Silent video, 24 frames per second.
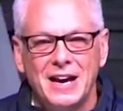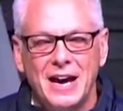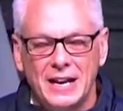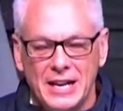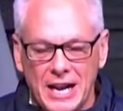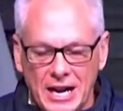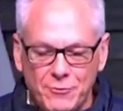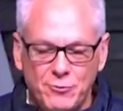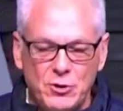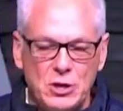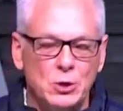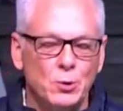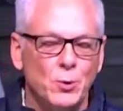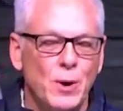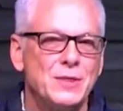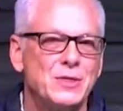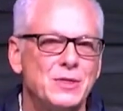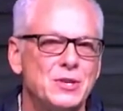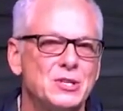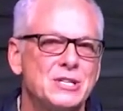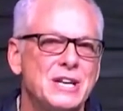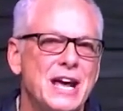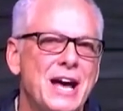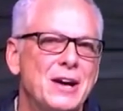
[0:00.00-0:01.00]
I'd like for you to
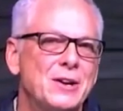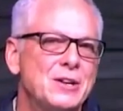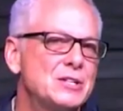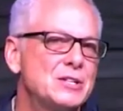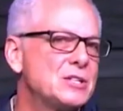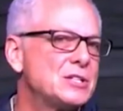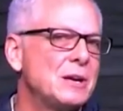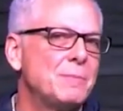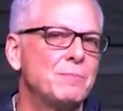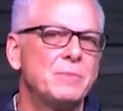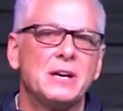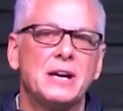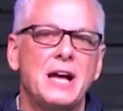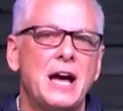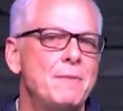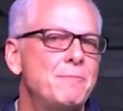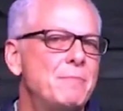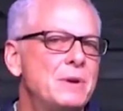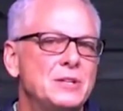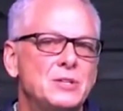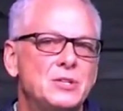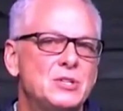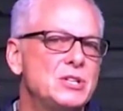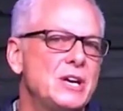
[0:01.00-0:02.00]
write this down. It's something
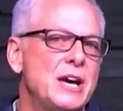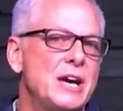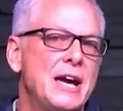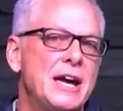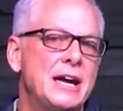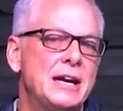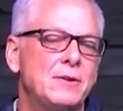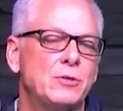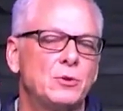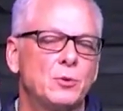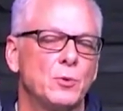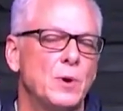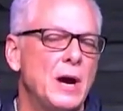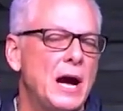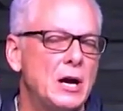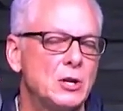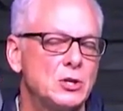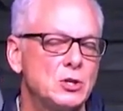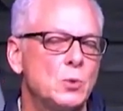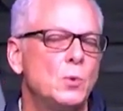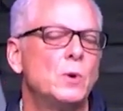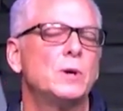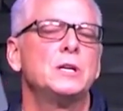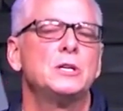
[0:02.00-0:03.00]
I've been saying
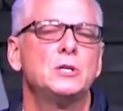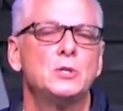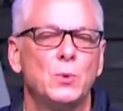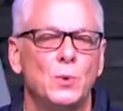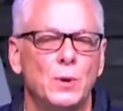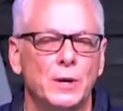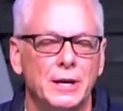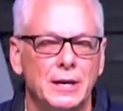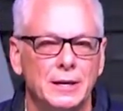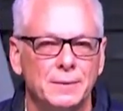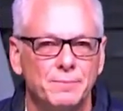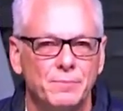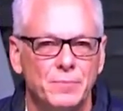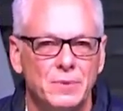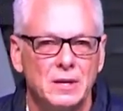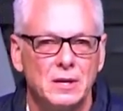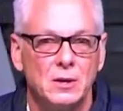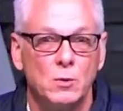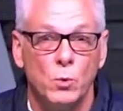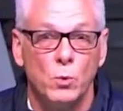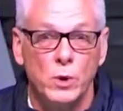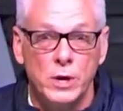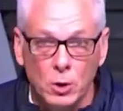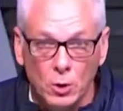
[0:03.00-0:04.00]
throughout 2020.
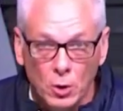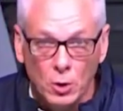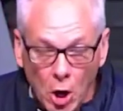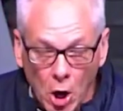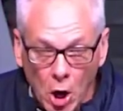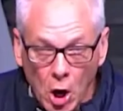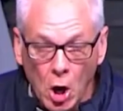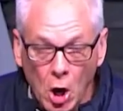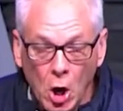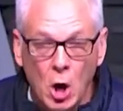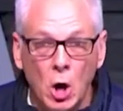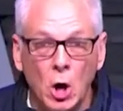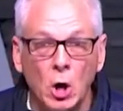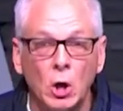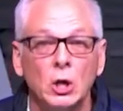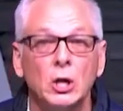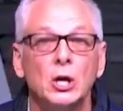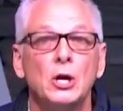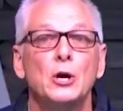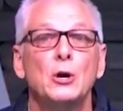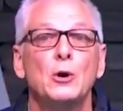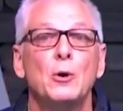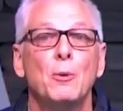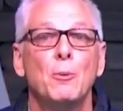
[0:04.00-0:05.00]
We are
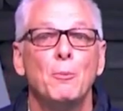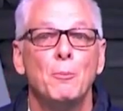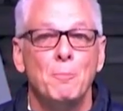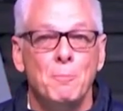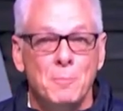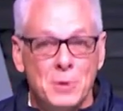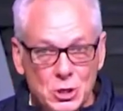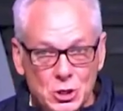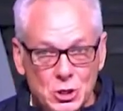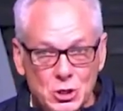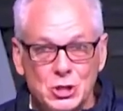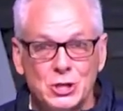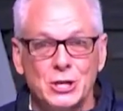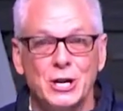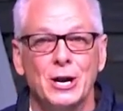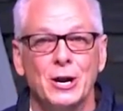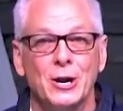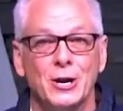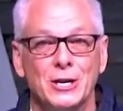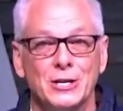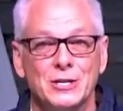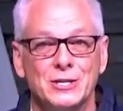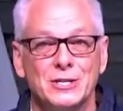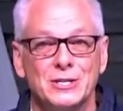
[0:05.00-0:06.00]
all
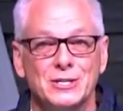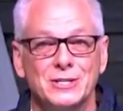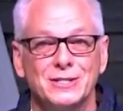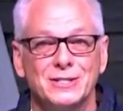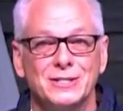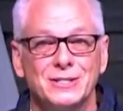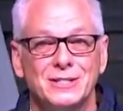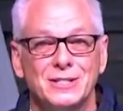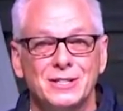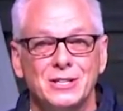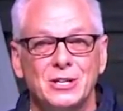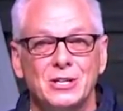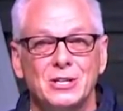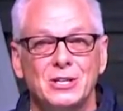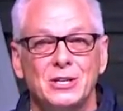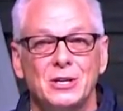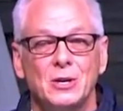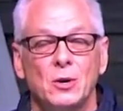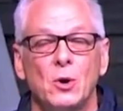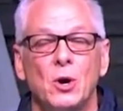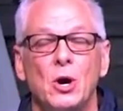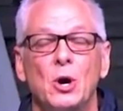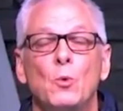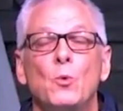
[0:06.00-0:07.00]
missionaries.
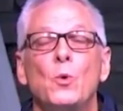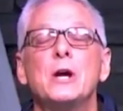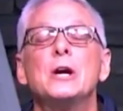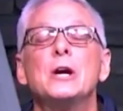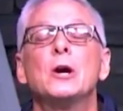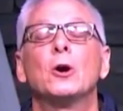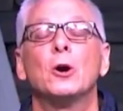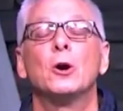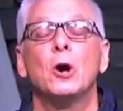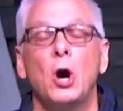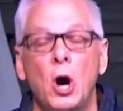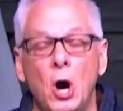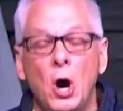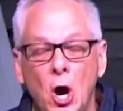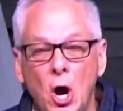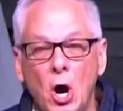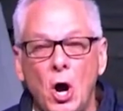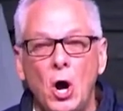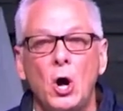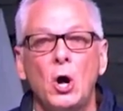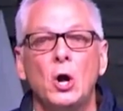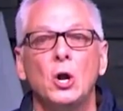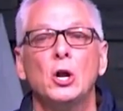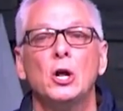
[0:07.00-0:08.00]
We are
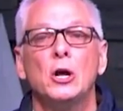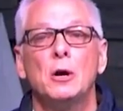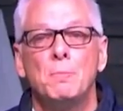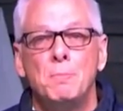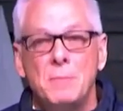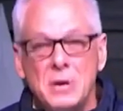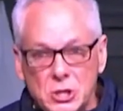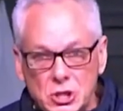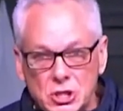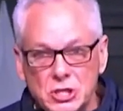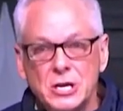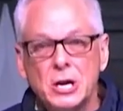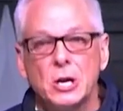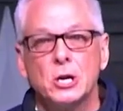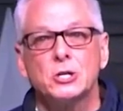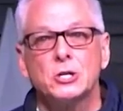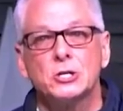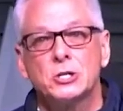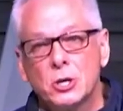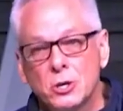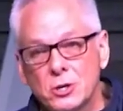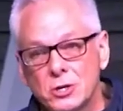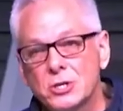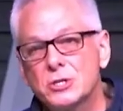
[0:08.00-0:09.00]
all missionaries.
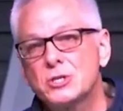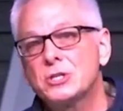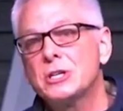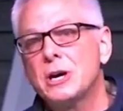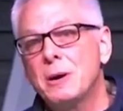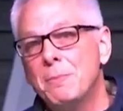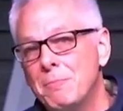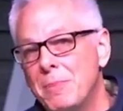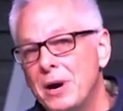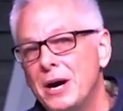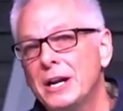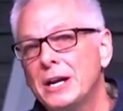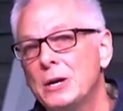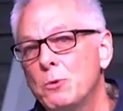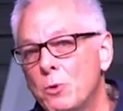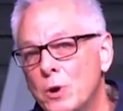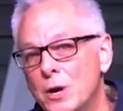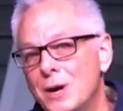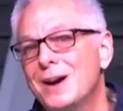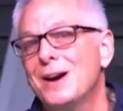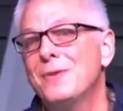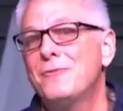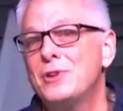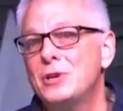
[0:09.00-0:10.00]
Turn to somebody
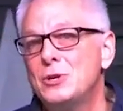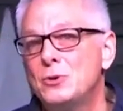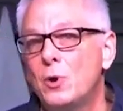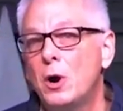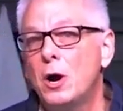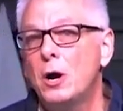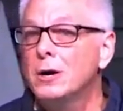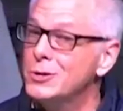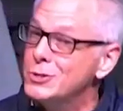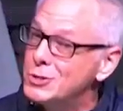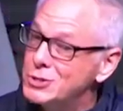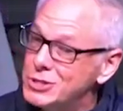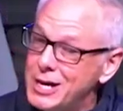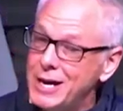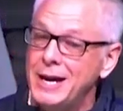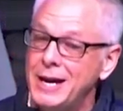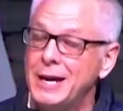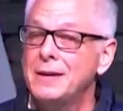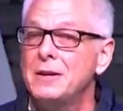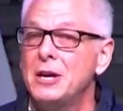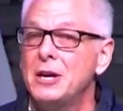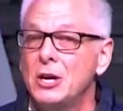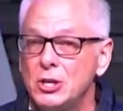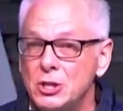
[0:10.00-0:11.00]
wherever you are and
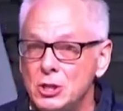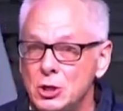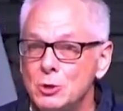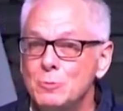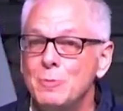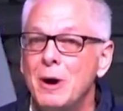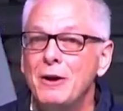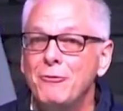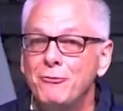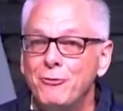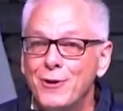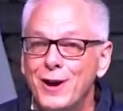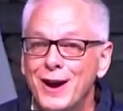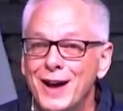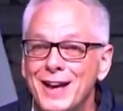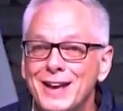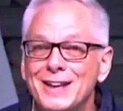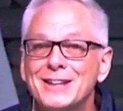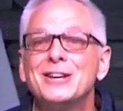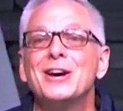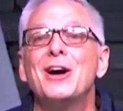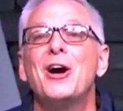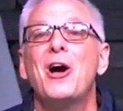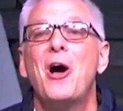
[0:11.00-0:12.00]
say, "You, my
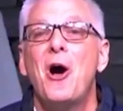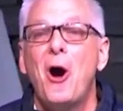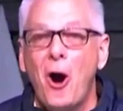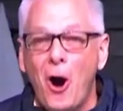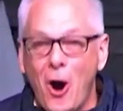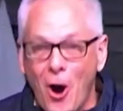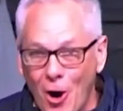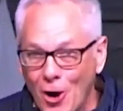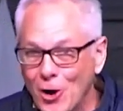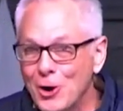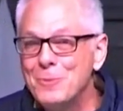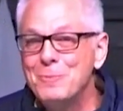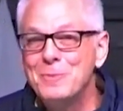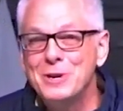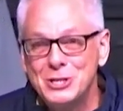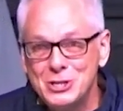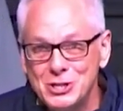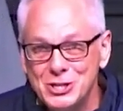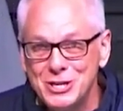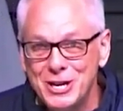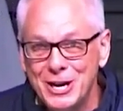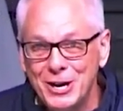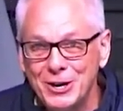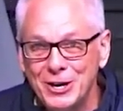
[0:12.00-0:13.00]
friend, are a
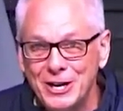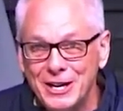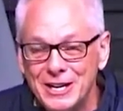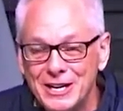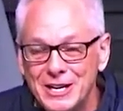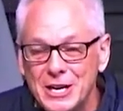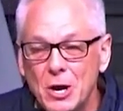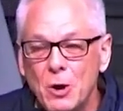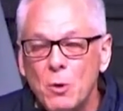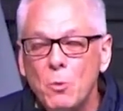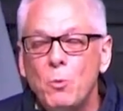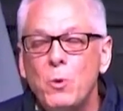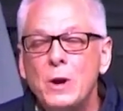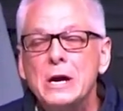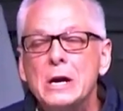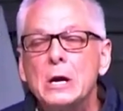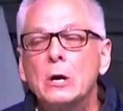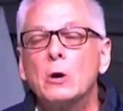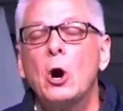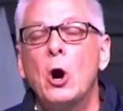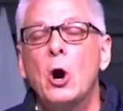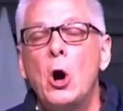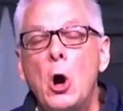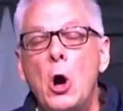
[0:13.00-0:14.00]
missionary." We
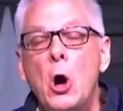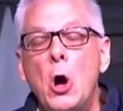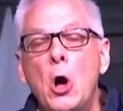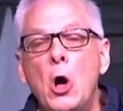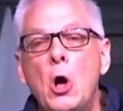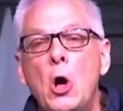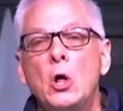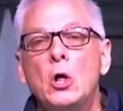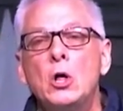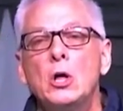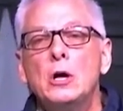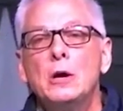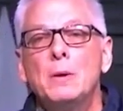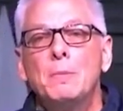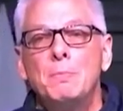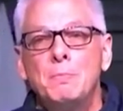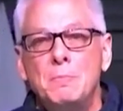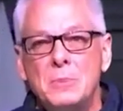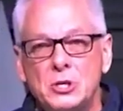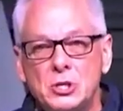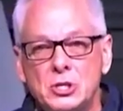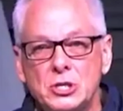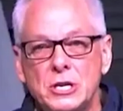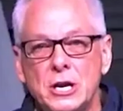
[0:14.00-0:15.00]
are all
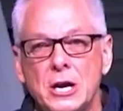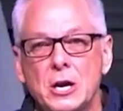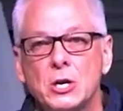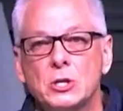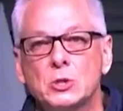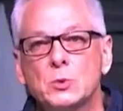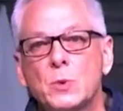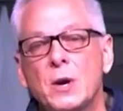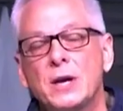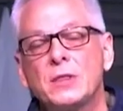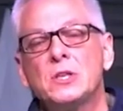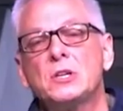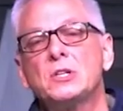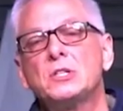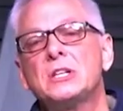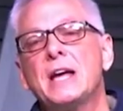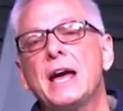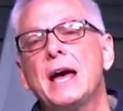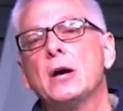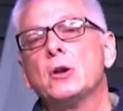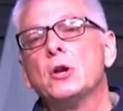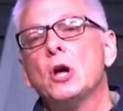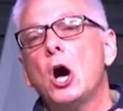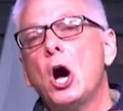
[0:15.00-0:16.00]
missionaries. Write this
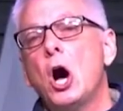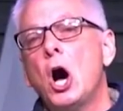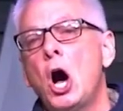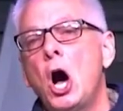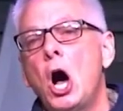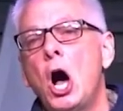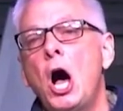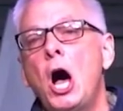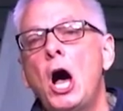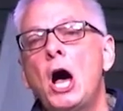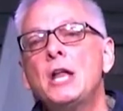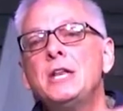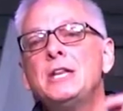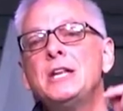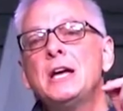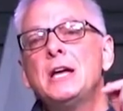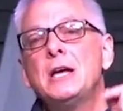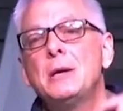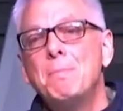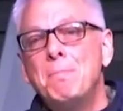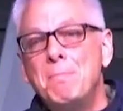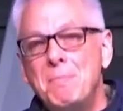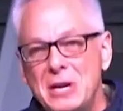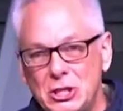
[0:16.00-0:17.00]
down. On
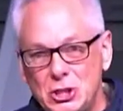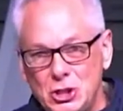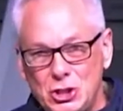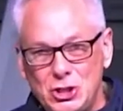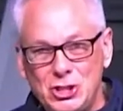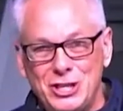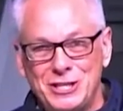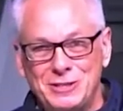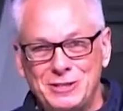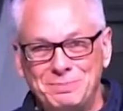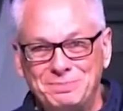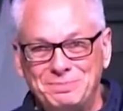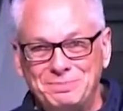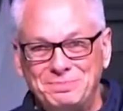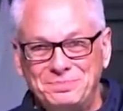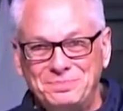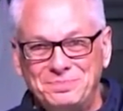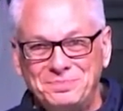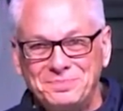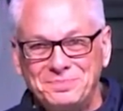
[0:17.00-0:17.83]
mission.